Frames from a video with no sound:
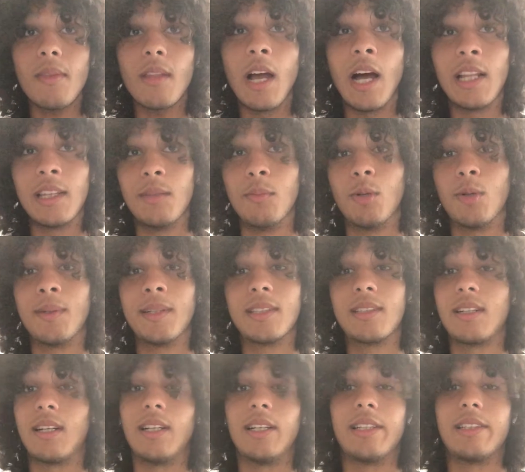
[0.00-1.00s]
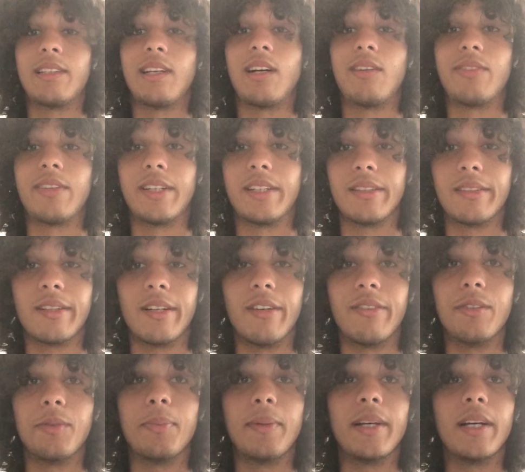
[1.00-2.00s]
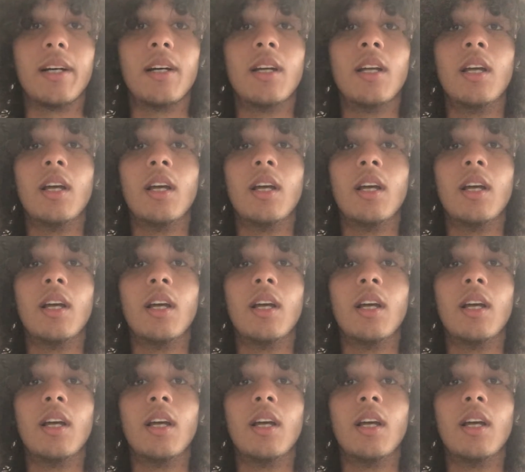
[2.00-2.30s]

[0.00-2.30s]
at the moment, unless you're a fan of the player.